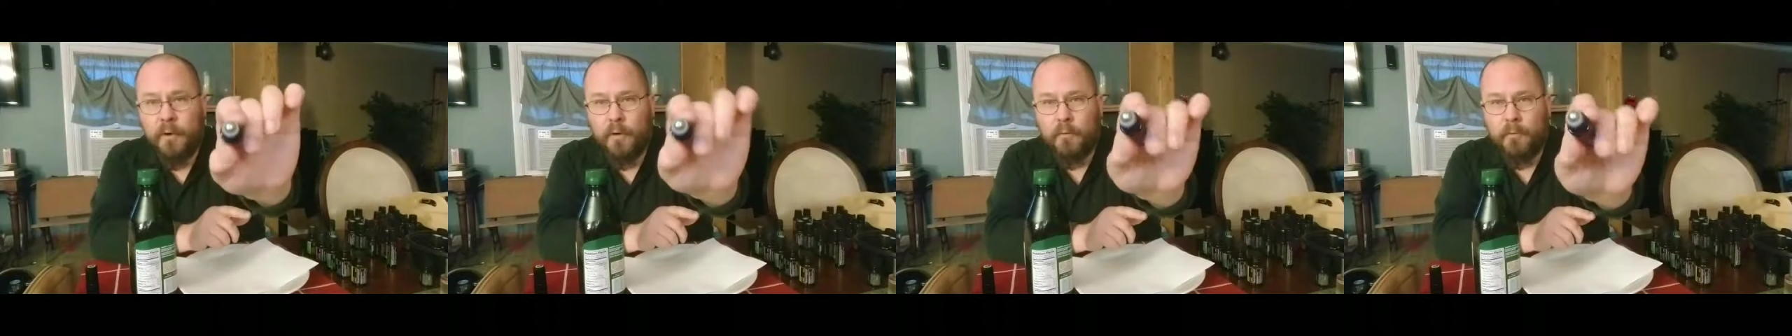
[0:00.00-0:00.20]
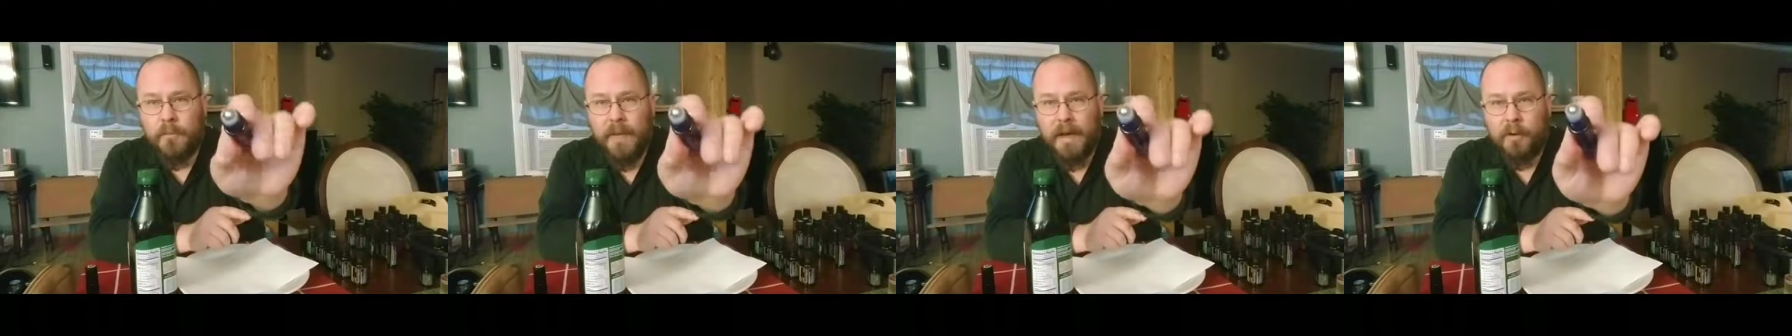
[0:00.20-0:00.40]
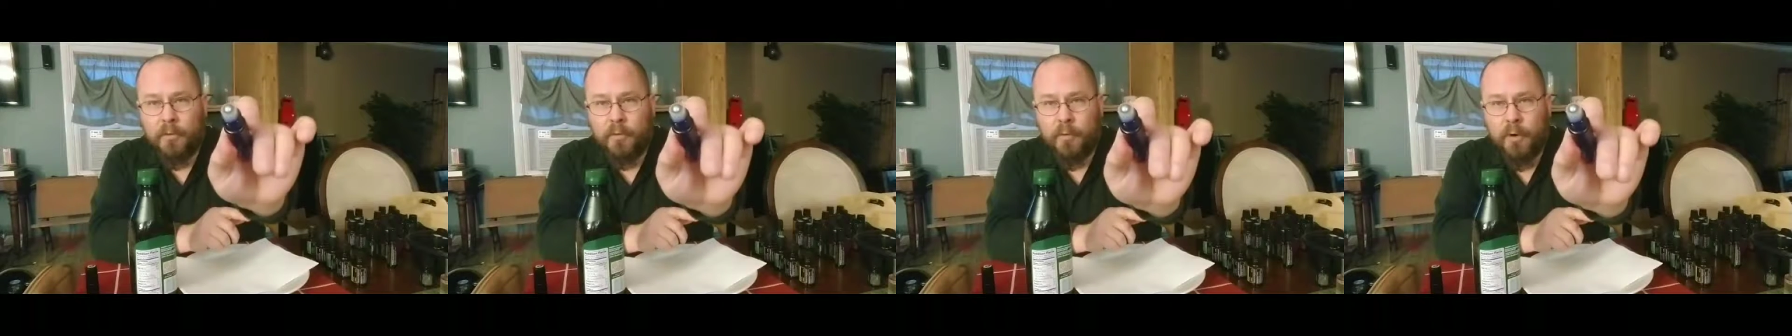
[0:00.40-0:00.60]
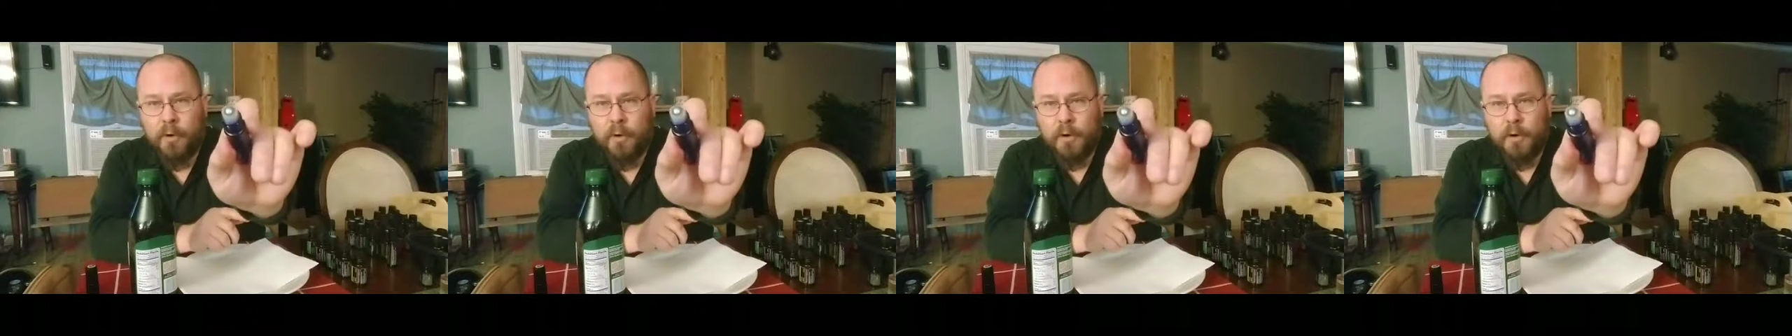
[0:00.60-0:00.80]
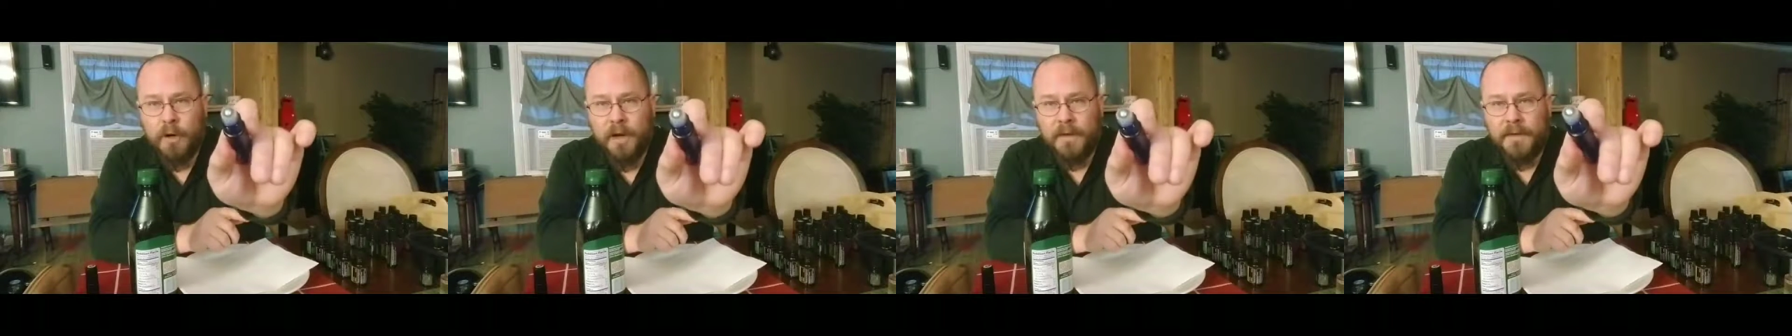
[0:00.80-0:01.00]
metal
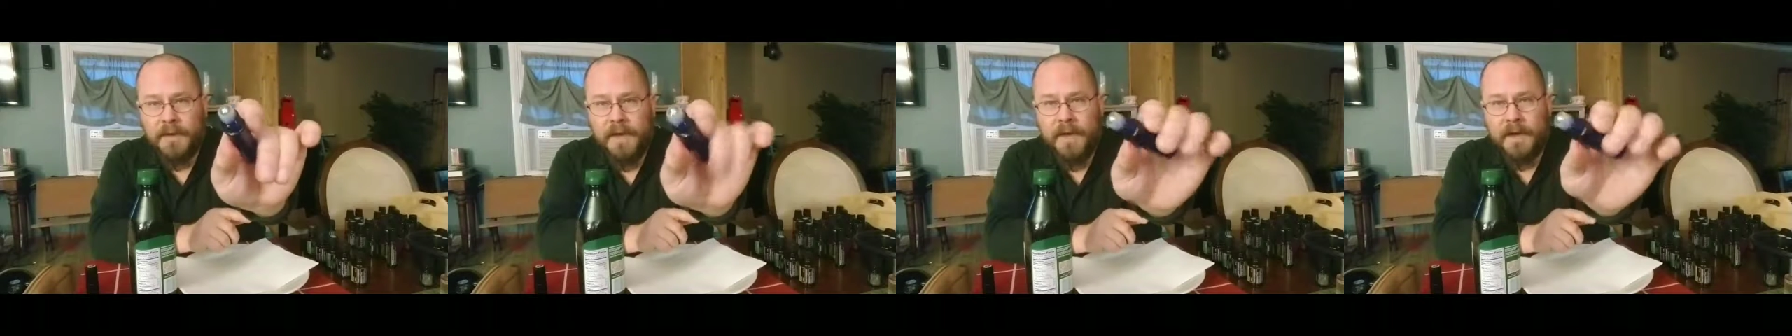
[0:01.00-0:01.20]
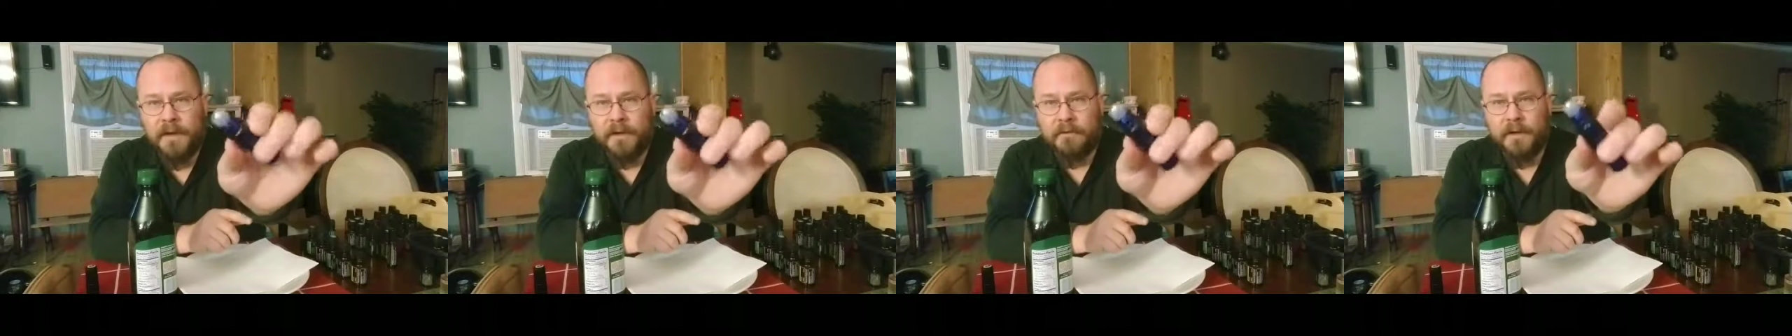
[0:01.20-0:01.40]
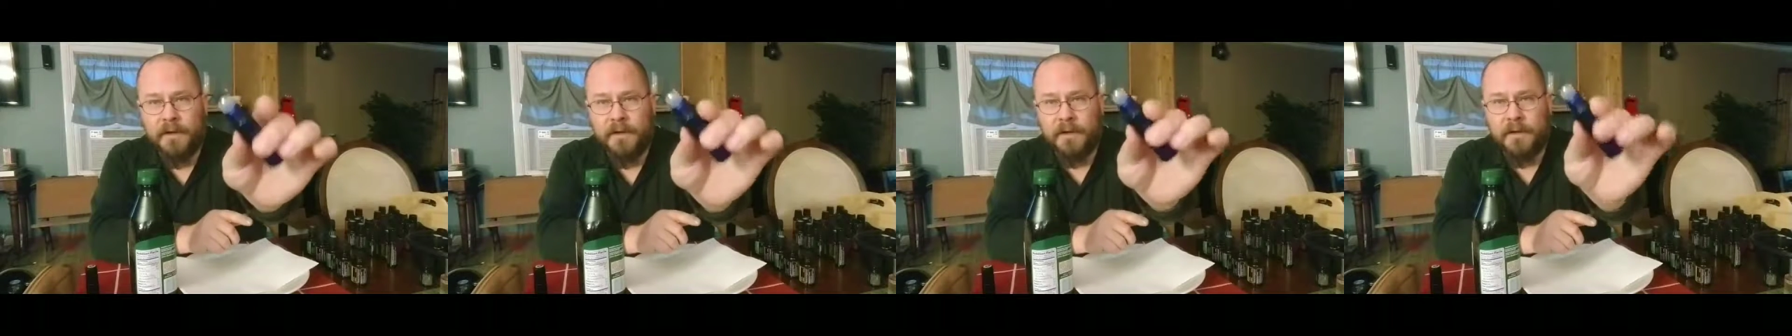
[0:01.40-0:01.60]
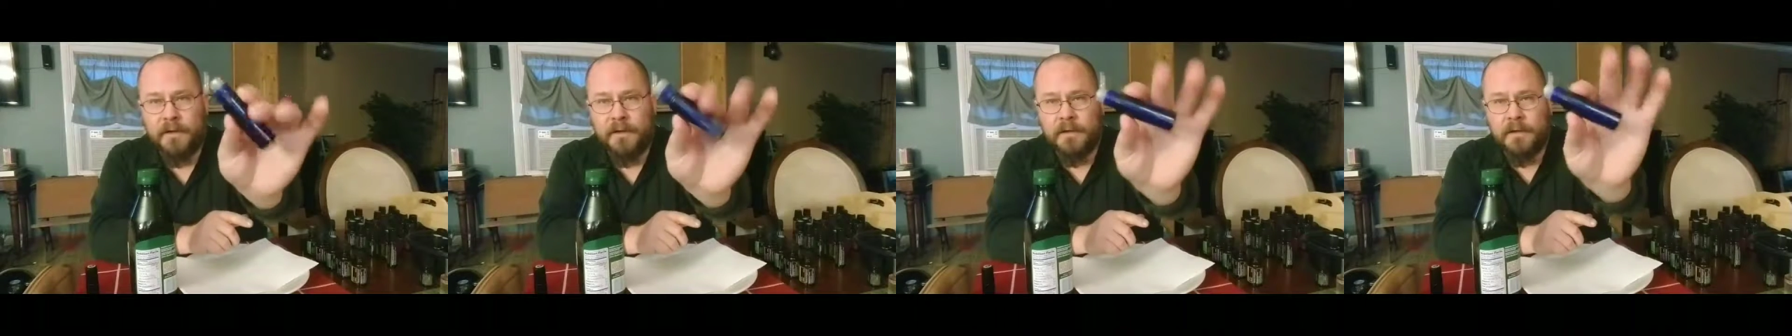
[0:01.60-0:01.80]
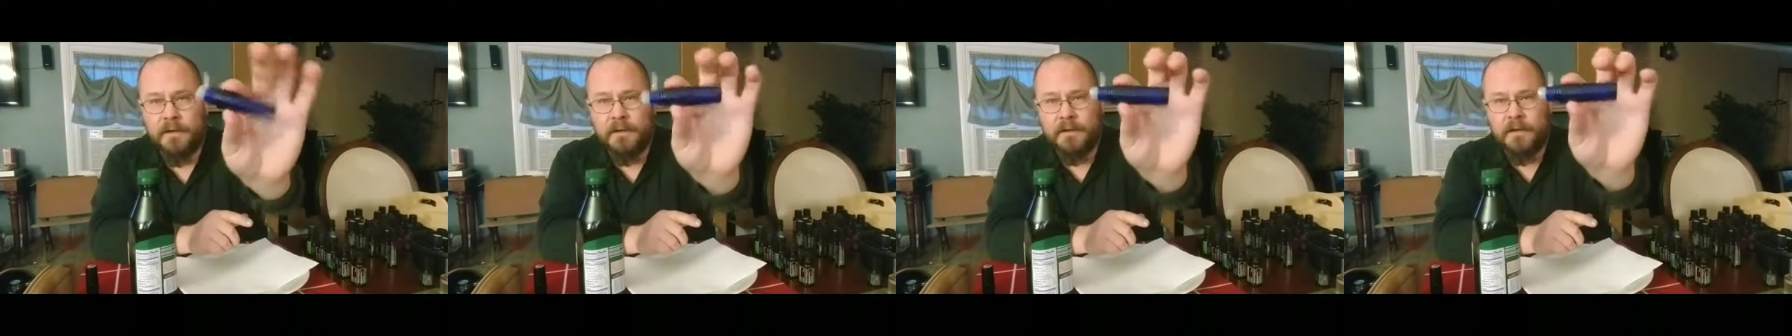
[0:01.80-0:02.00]
roller on the end of it,
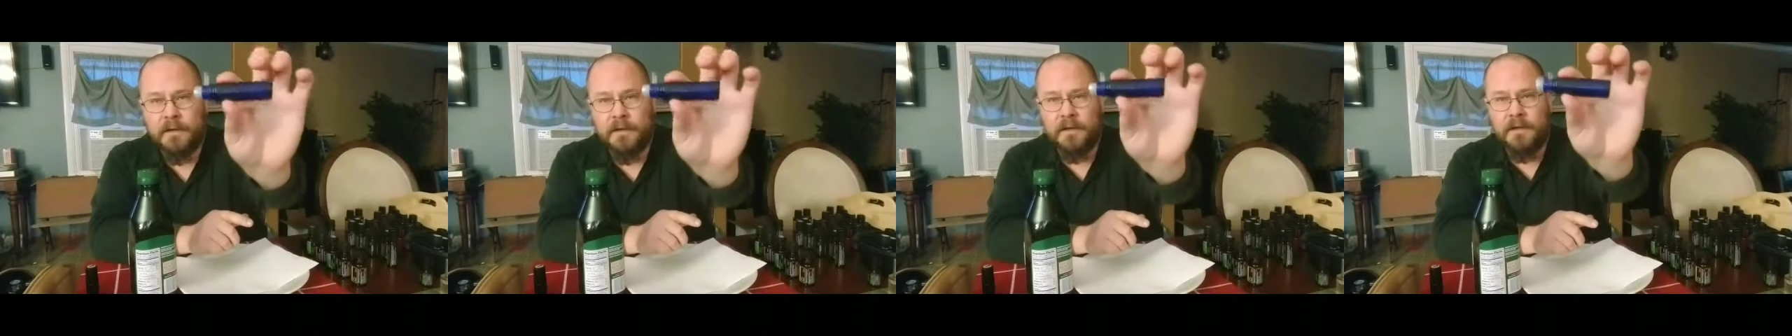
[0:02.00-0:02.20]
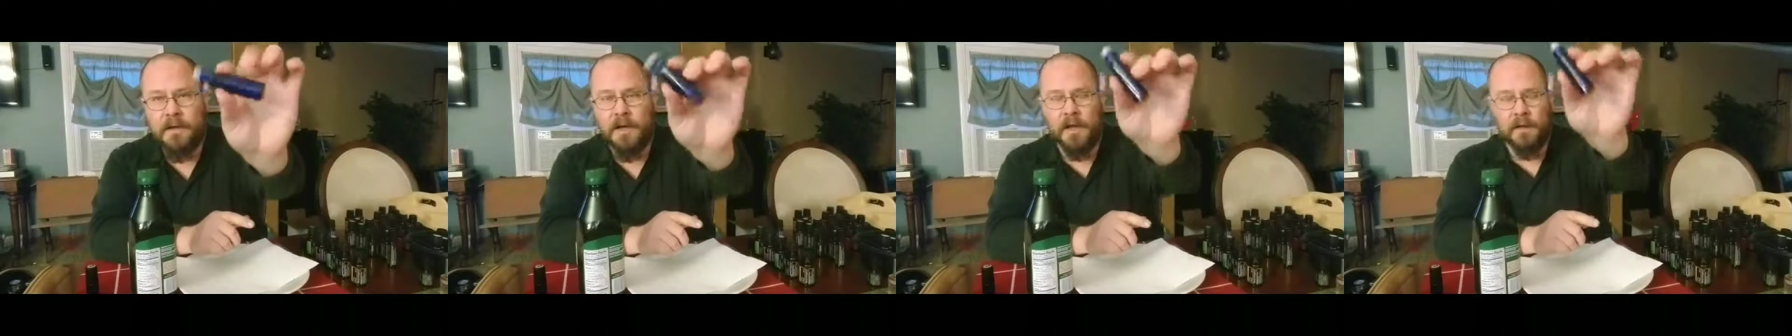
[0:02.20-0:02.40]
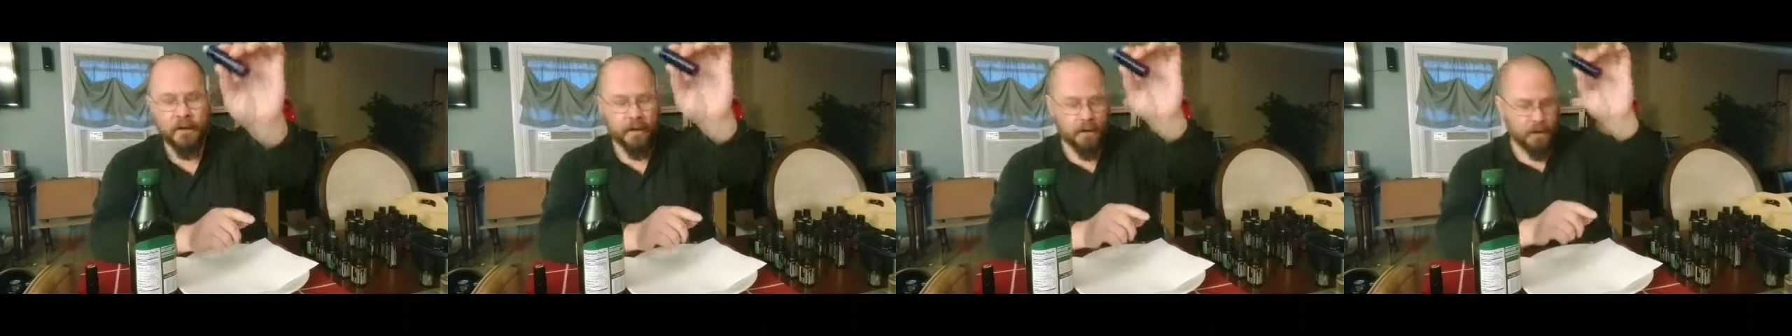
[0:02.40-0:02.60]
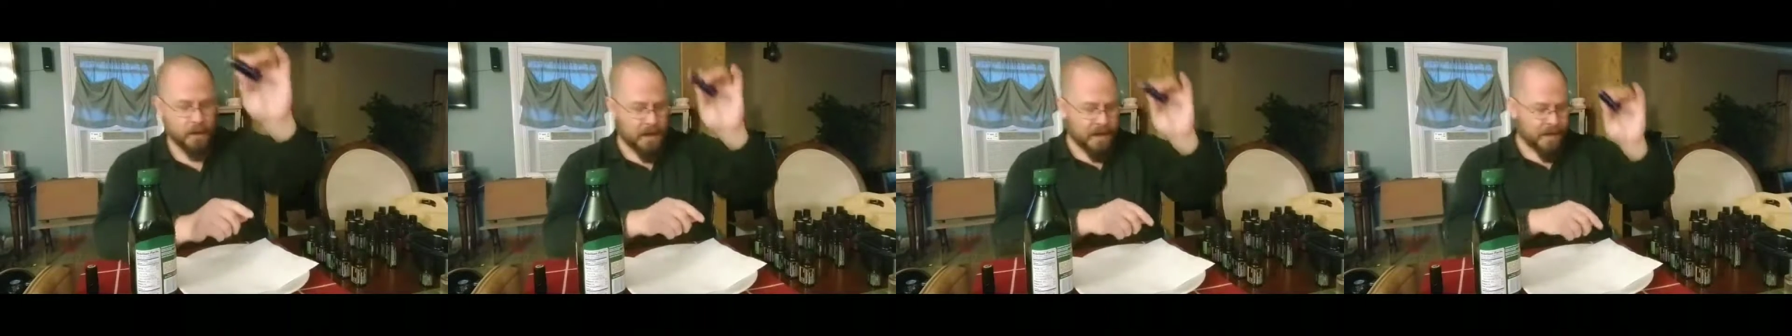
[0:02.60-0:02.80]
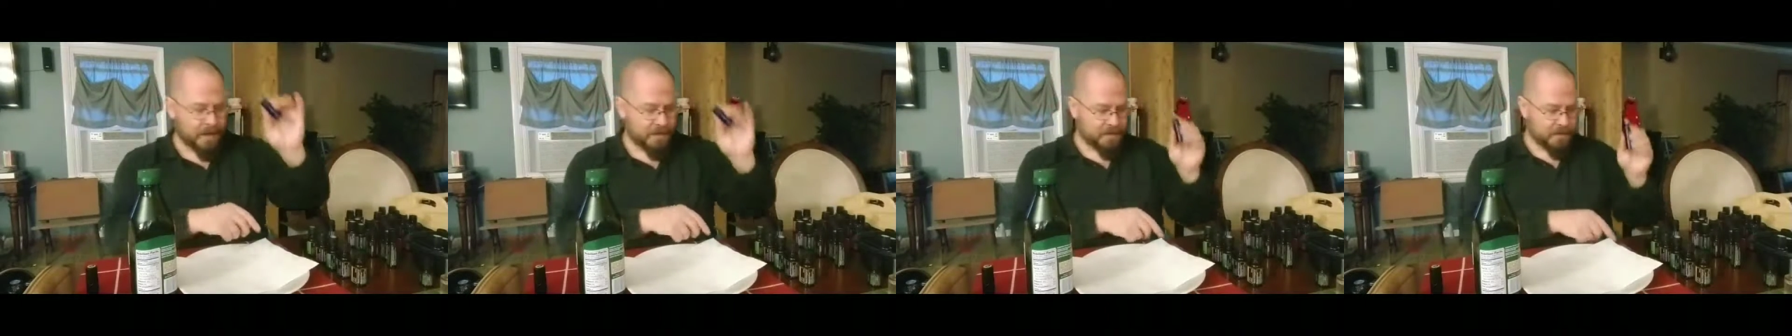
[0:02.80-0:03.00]
colored
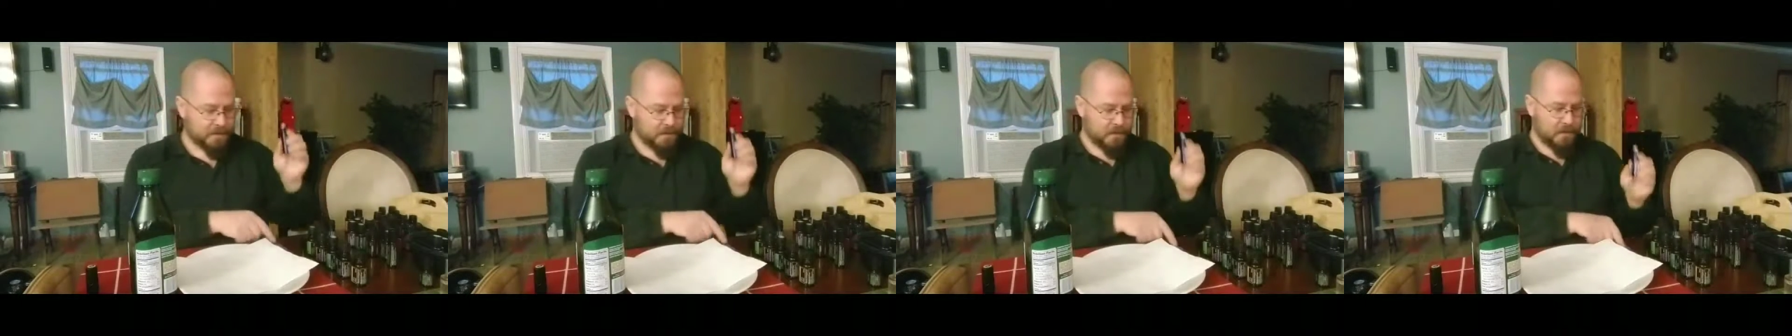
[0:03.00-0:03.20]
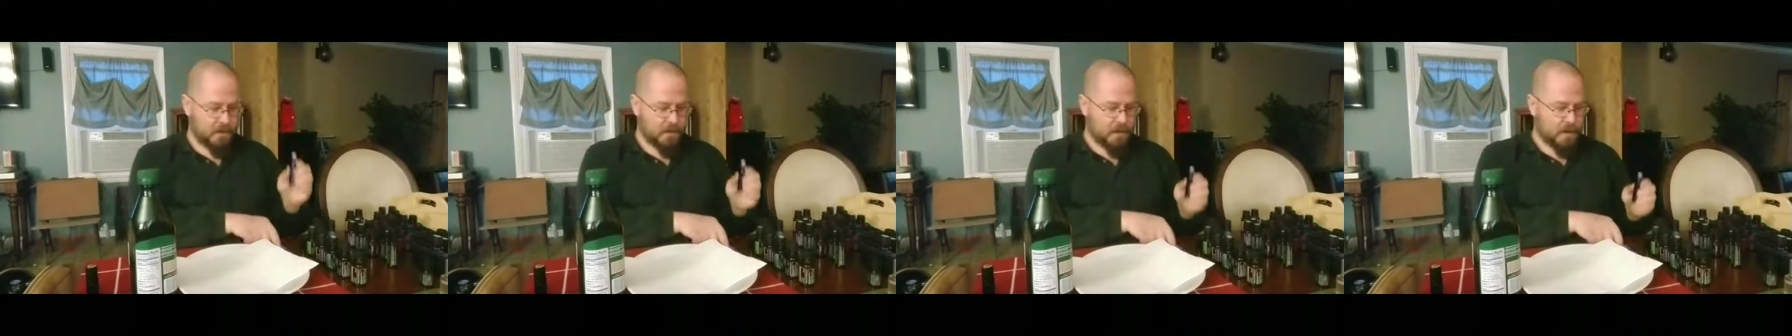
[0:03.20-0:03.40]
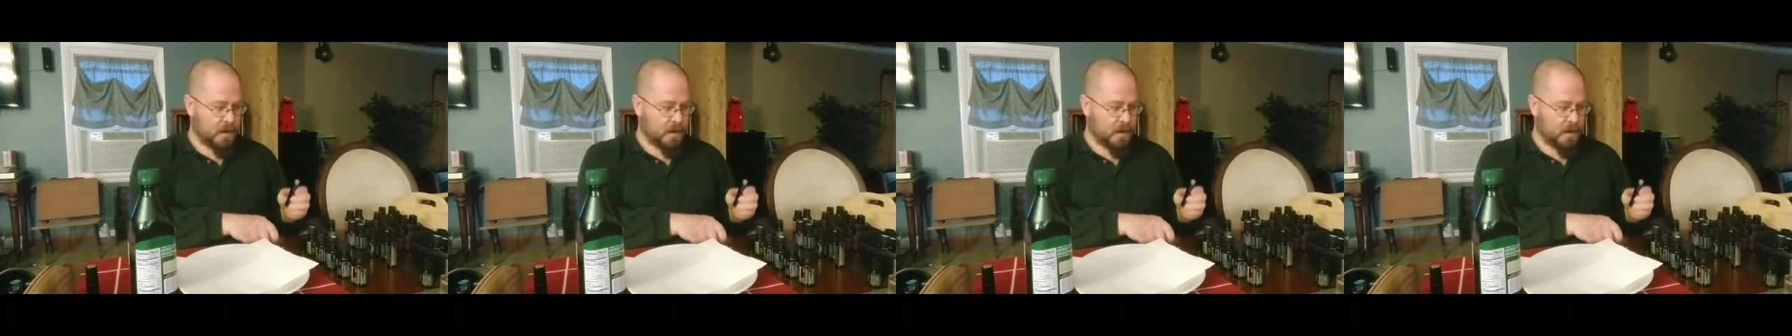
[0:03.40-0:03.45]
glass.